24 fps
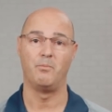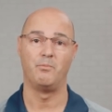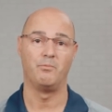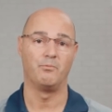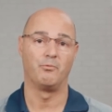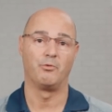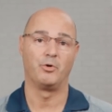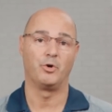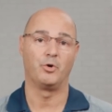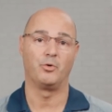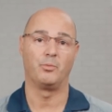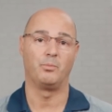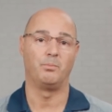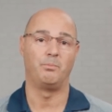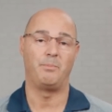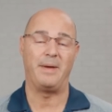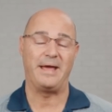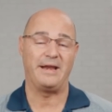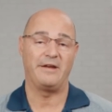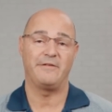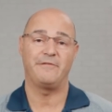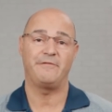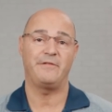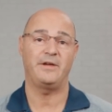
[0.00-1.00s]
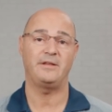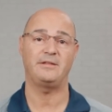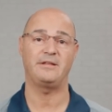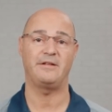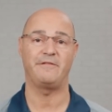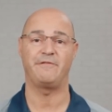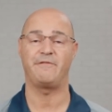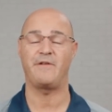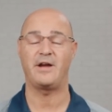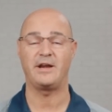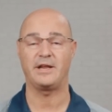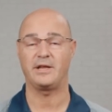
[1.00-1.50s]
real benefit
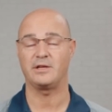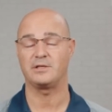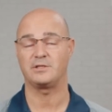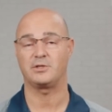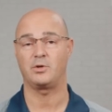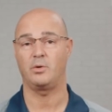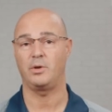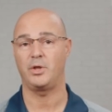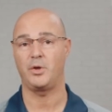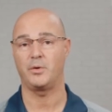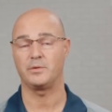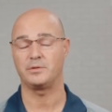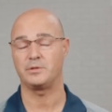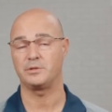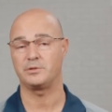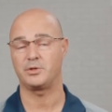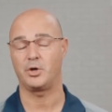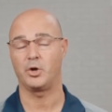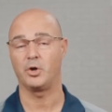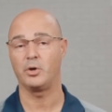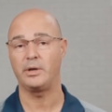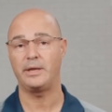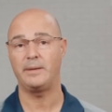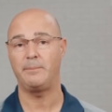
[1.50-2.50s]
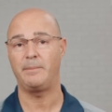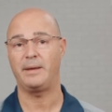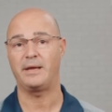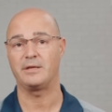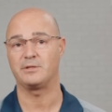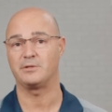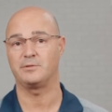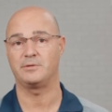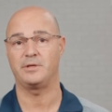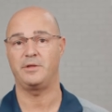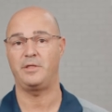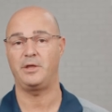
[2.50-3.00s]
in finding a scoliosis early,
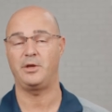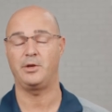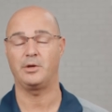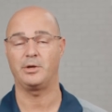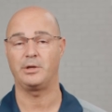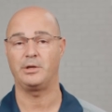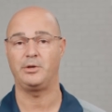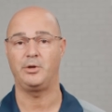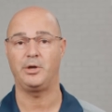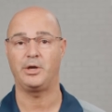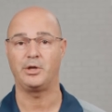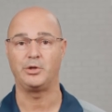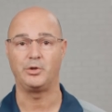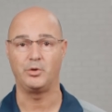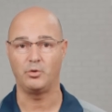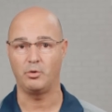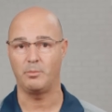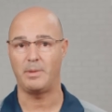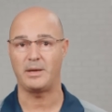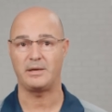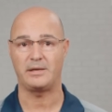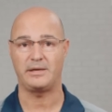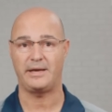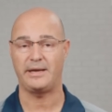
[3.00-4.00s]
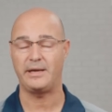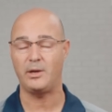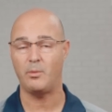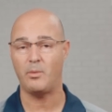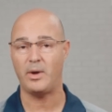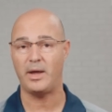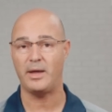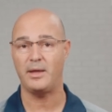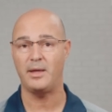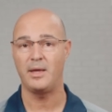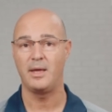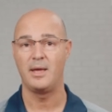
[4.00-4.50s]
because there's nothing you can do about it
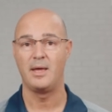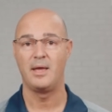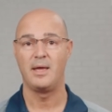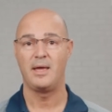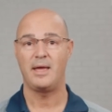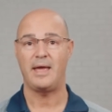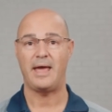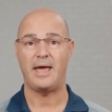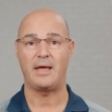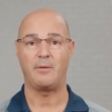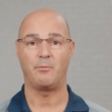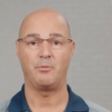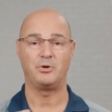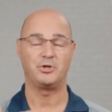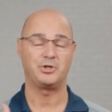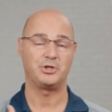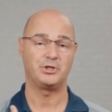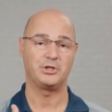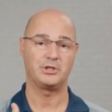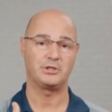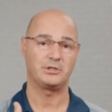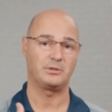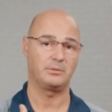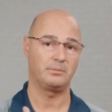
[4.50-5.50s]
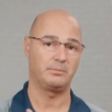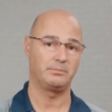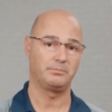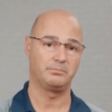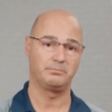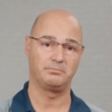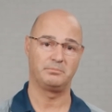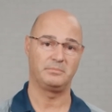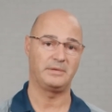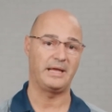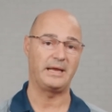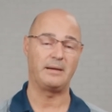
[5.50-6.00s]
anyway, and we should just
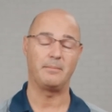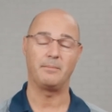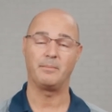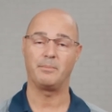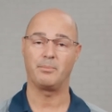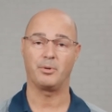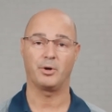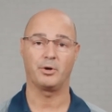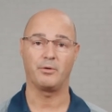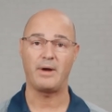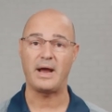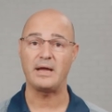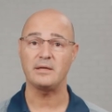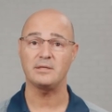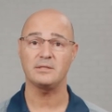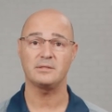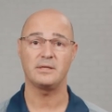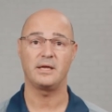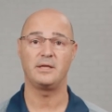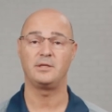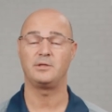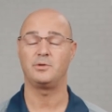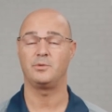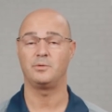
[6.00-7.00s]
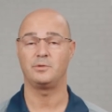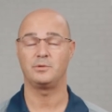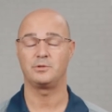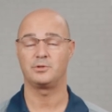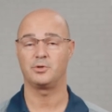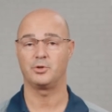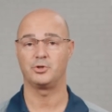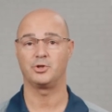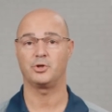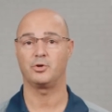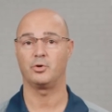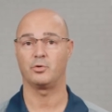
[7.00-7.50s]
let them progress into
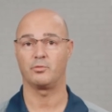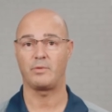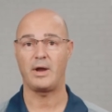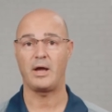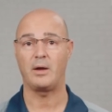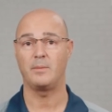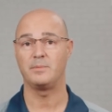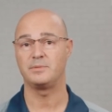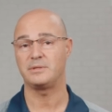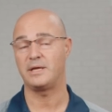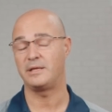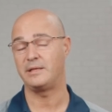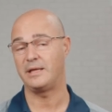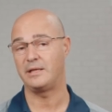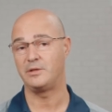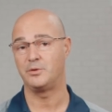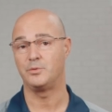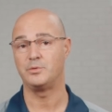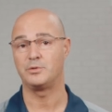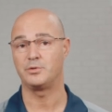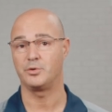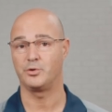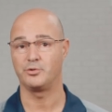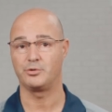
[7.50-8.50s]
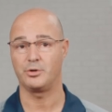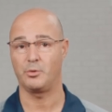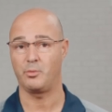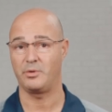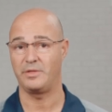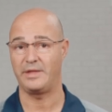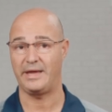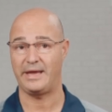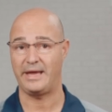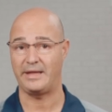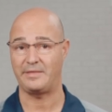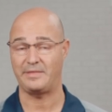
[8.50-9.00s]
surgical realms and then do surgery
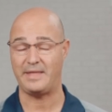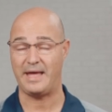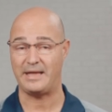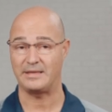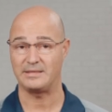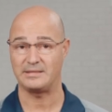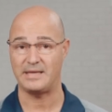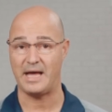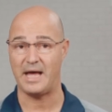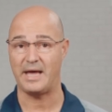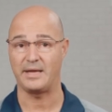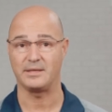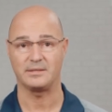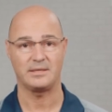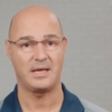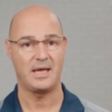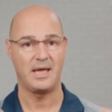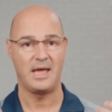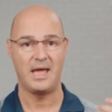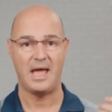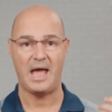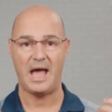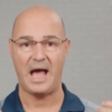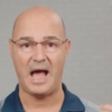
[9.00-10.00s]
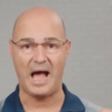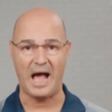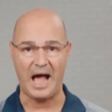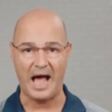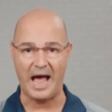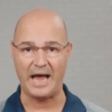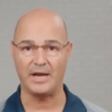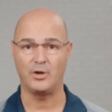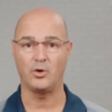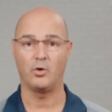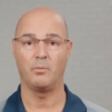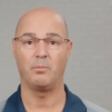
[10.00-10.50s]
when they get that size.
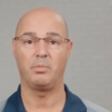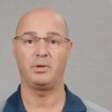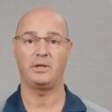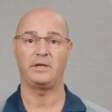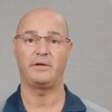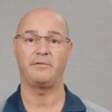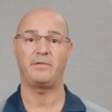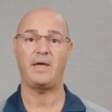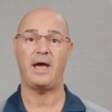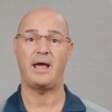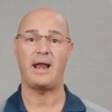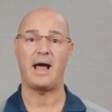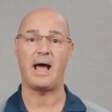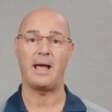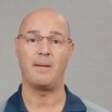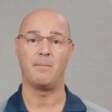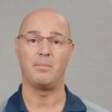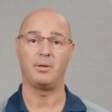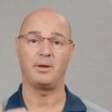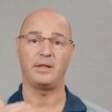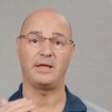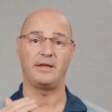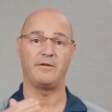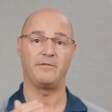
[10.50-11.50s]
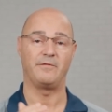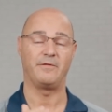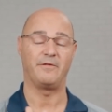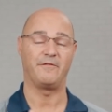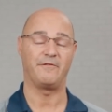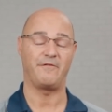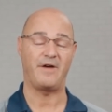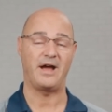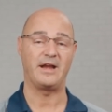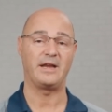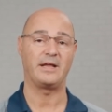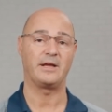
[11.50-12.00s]
I don't believe that. I believe
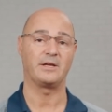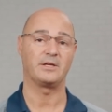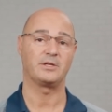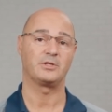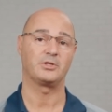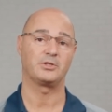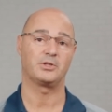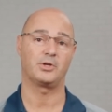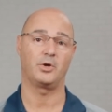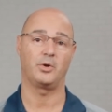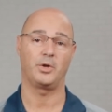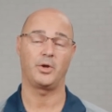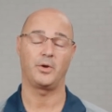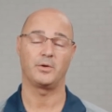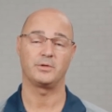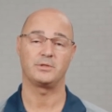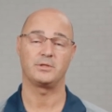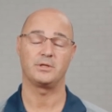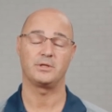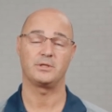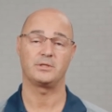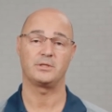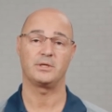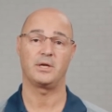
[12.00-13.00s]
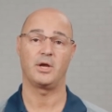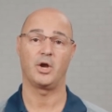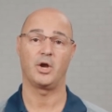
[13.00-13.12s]
finding a scoliosis